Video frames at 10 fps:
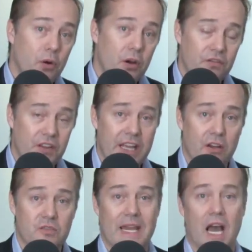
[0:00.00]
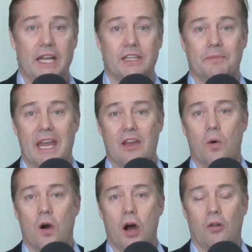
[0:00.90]
put videos behind a
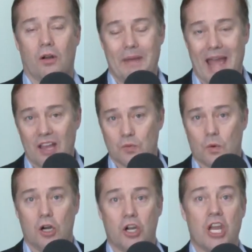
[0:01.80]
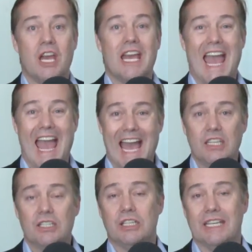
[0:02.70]
paywall or a password
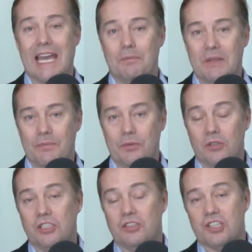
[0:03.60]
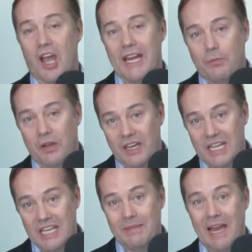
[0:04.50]
and to get people to sign up with
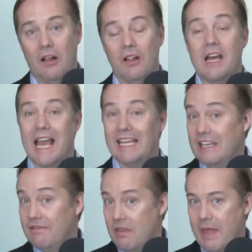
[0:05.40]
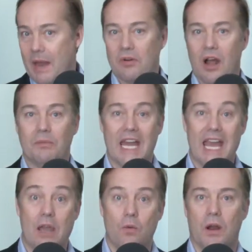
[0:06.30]
an email and give them that prompt
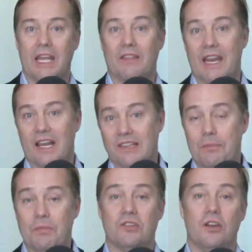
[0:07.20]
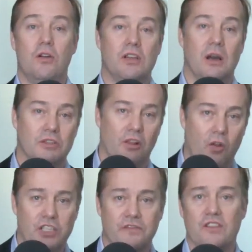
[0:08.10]
hey want to get the next episode come to the
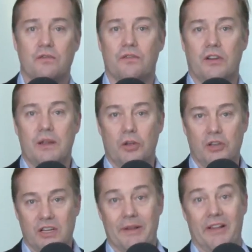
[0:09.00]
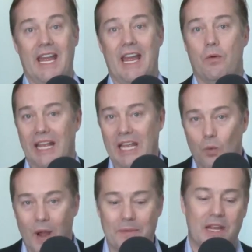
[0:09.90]
launch festival free put your email in hey want to
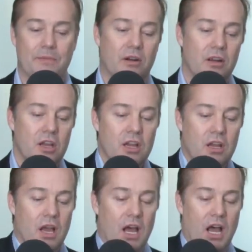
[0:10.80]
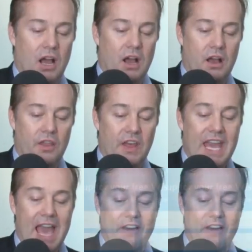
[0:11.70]
get a white paper uh, they